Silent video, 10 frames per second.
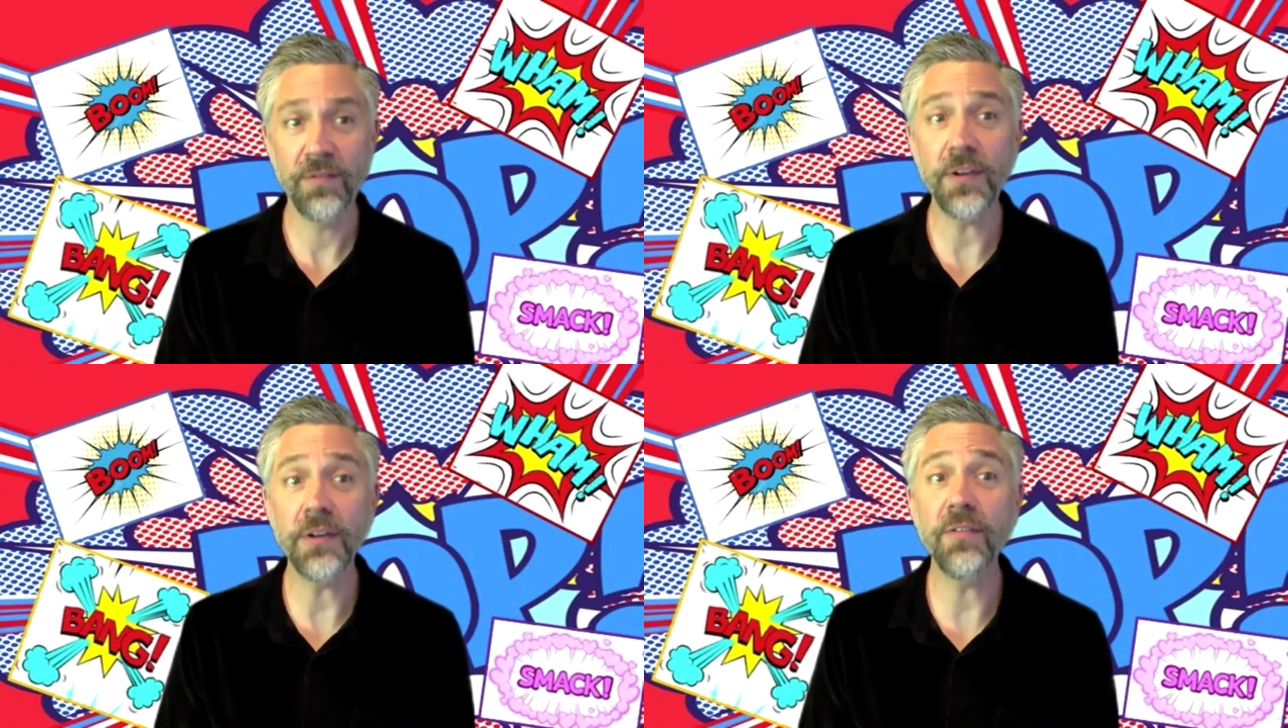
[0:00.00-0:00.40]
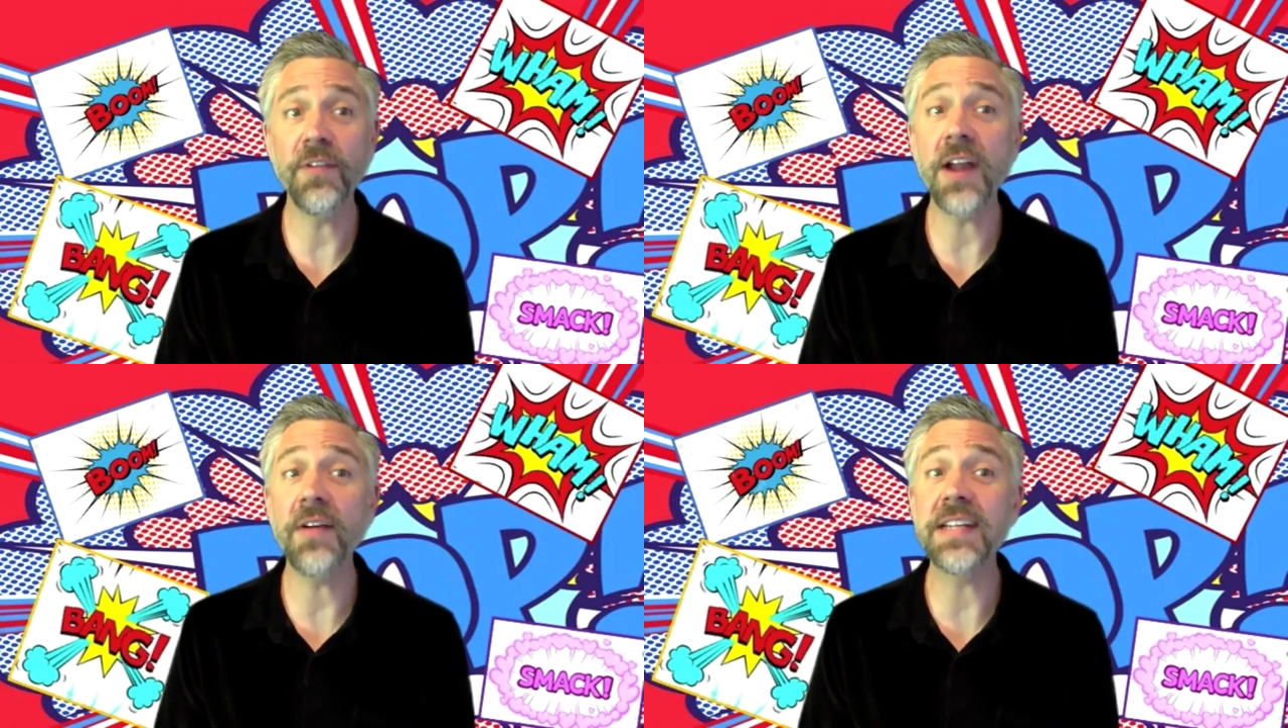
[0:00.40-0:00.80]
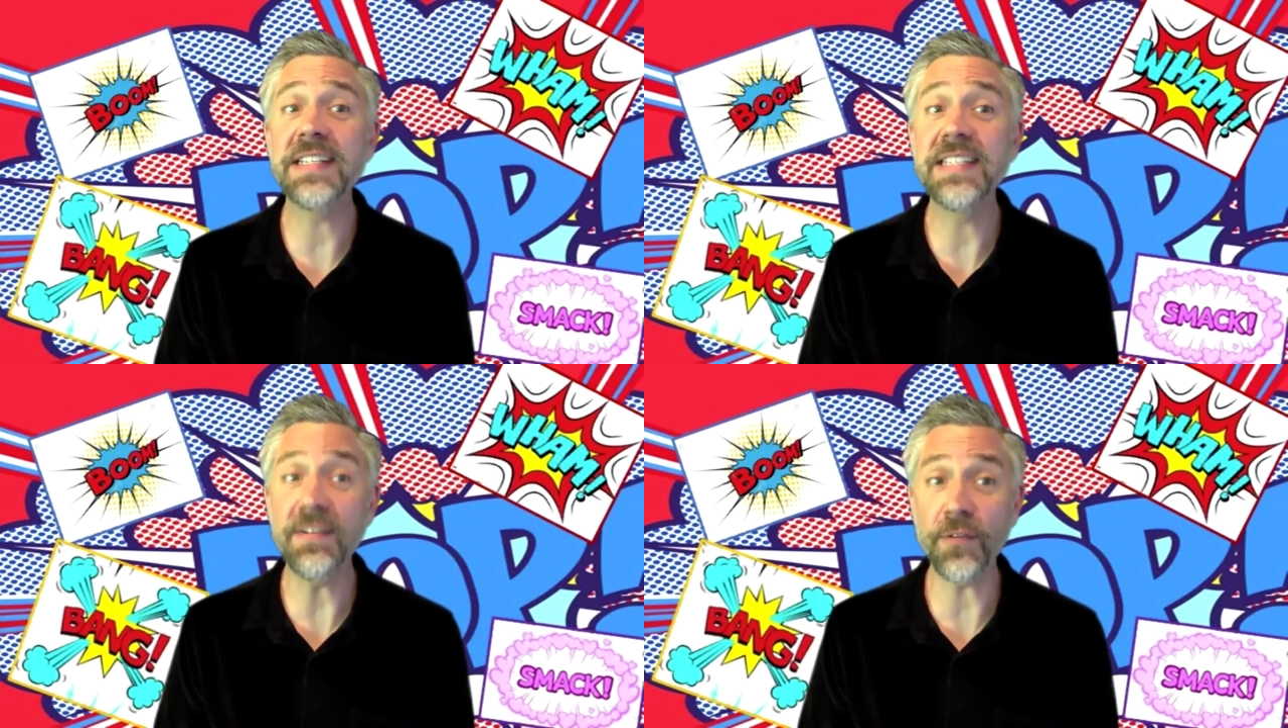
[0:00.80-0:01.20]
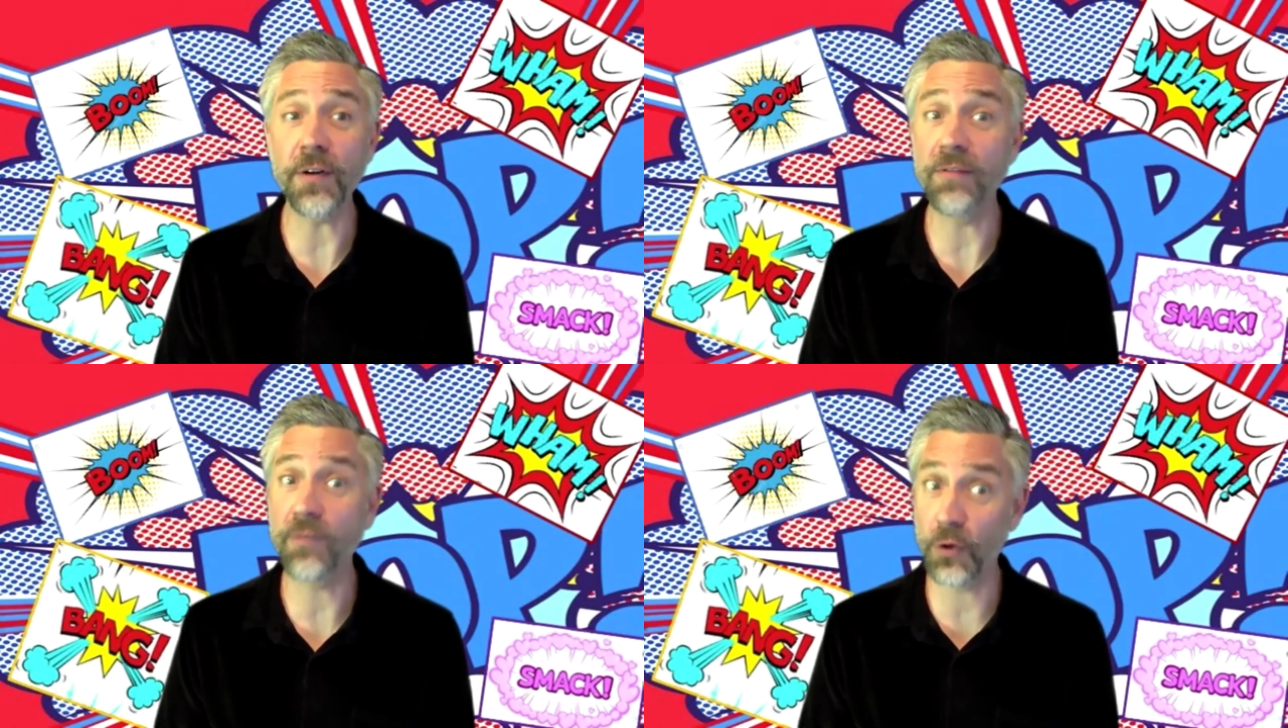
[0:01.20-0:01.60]
feel very
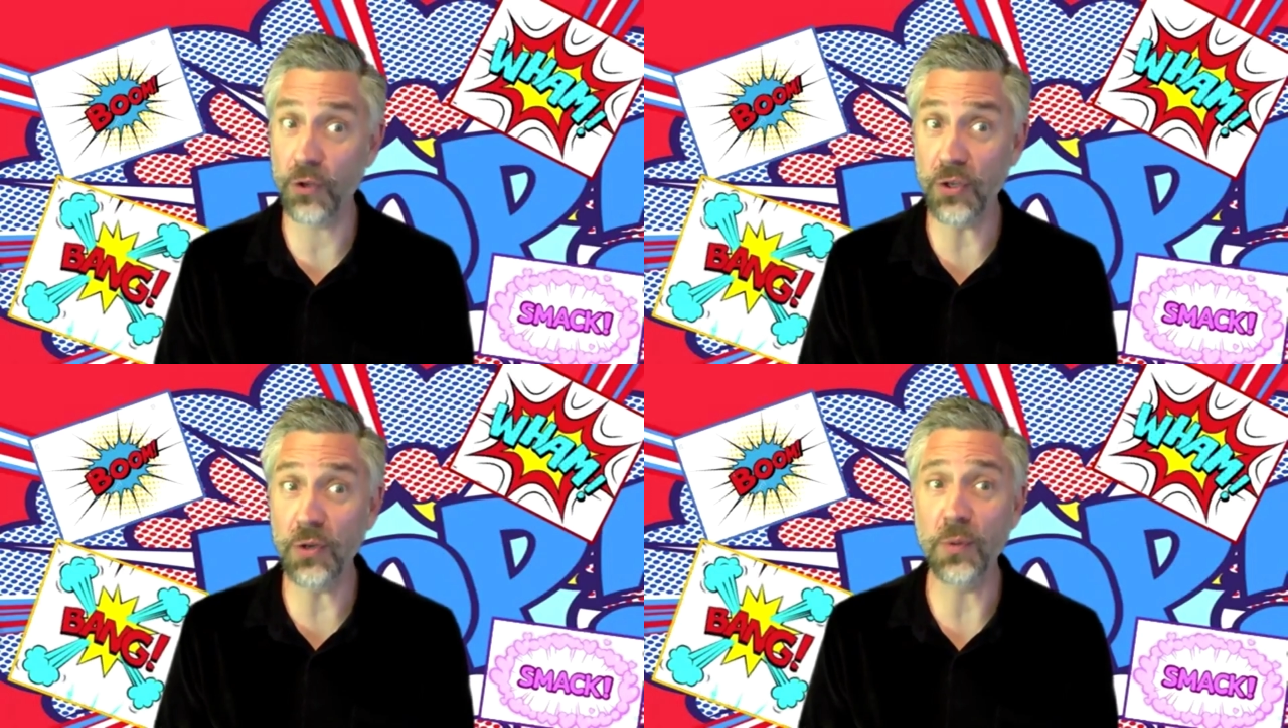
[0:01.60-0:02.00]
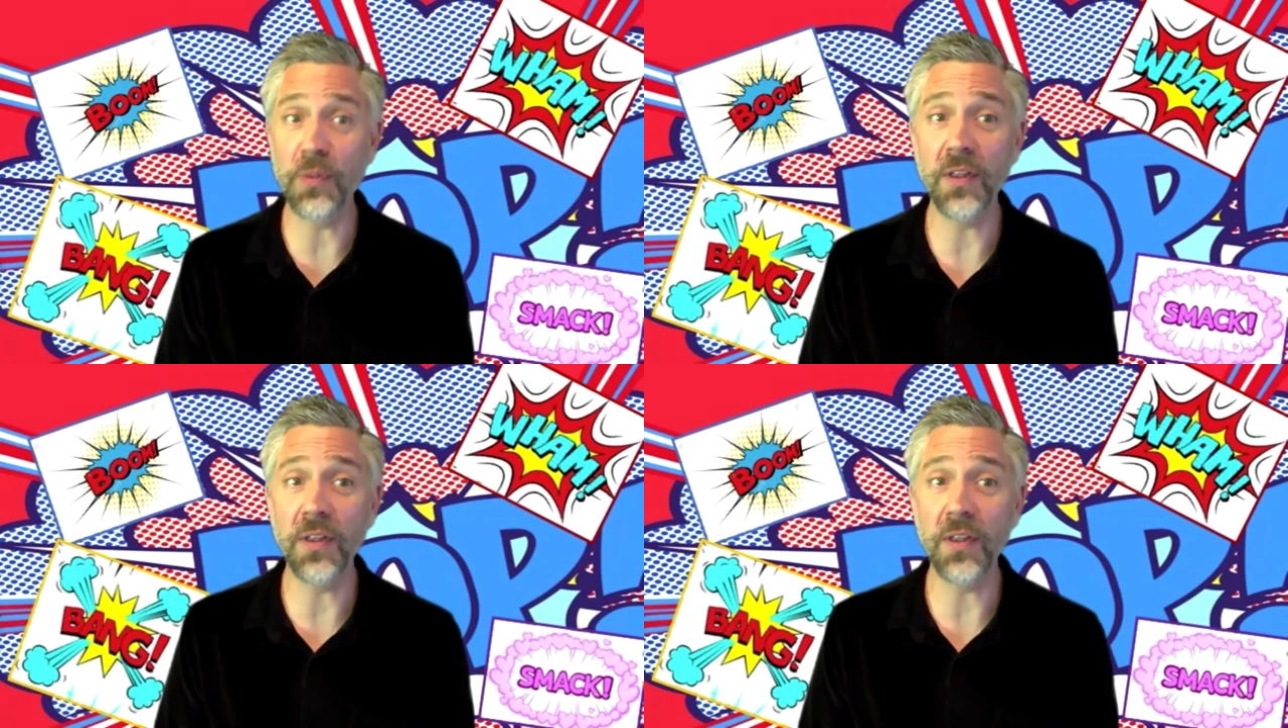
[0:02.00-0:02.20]
different for you,